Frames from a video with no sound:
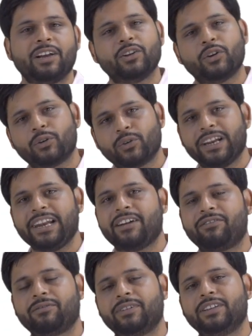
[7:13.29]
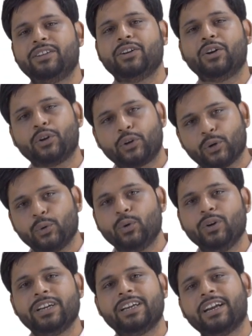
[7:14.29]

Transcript: You are only left with 2